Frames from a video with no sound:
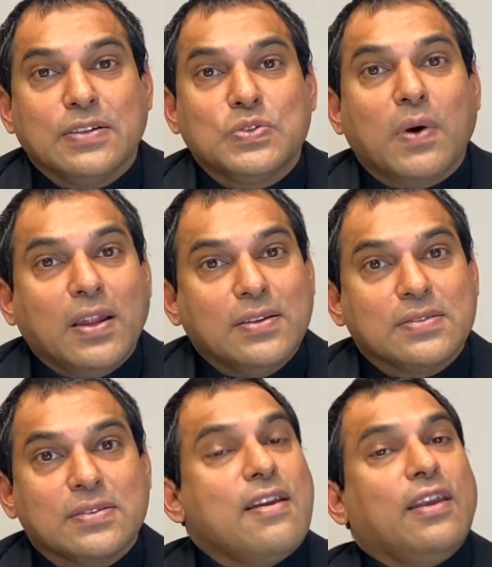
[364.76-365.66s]
to
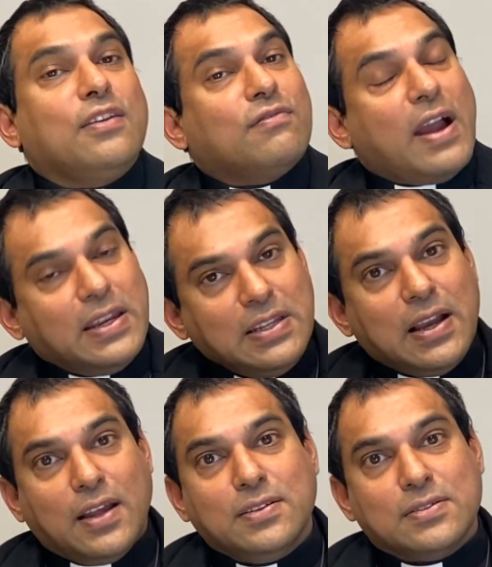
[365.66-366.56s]
others, inviting
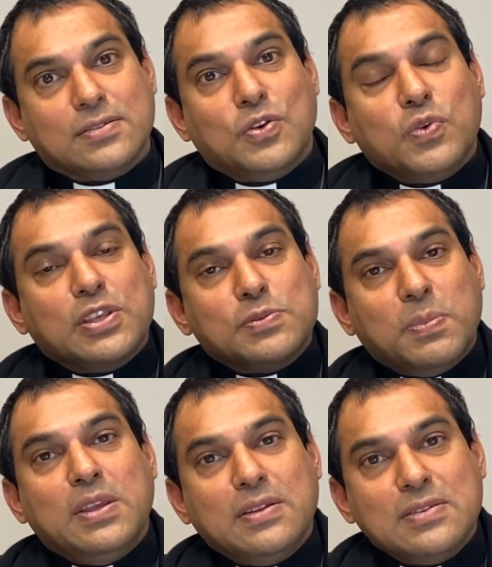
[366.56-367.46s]
others to
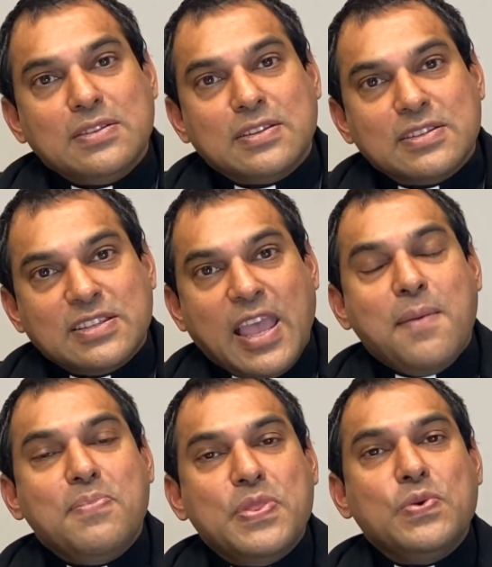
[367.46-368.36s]
experience the
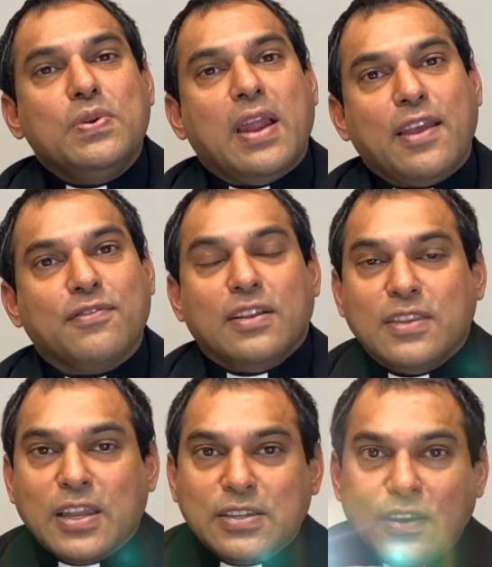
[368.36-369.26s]
same new life
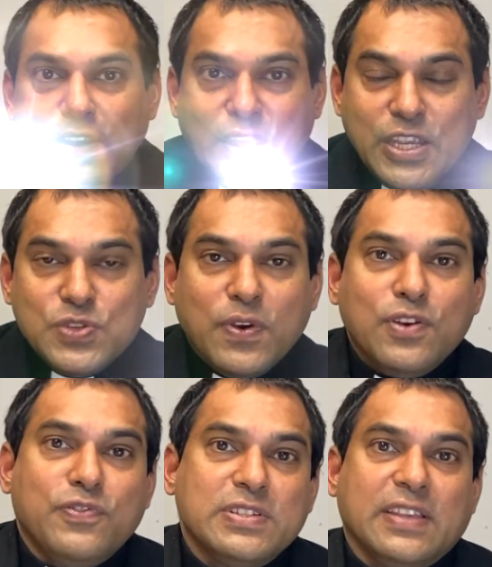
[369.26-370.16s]
that each one
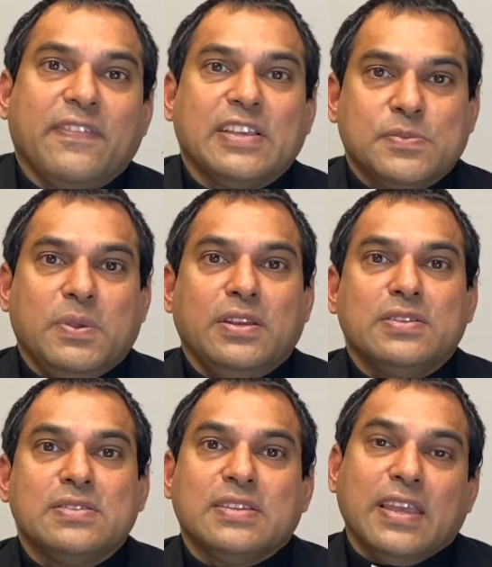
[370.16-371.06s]
of us have
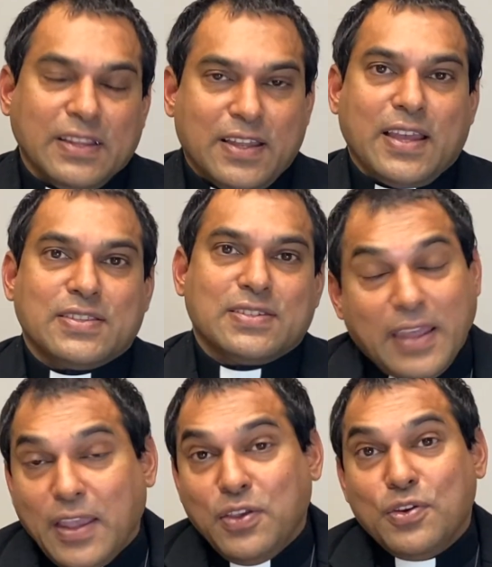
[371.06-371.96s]
experienced in Christ.
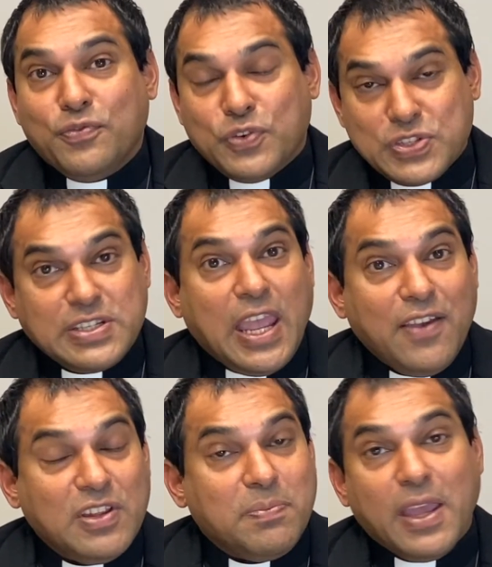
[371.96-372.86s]
Thank you for staying
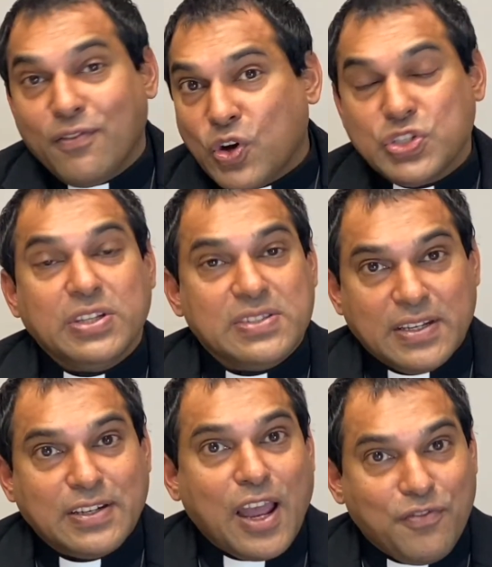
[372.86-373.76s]
with me and watching this
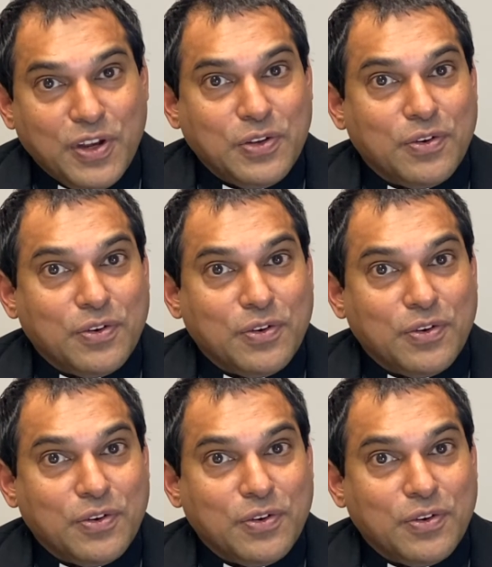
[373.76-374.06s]
entire video.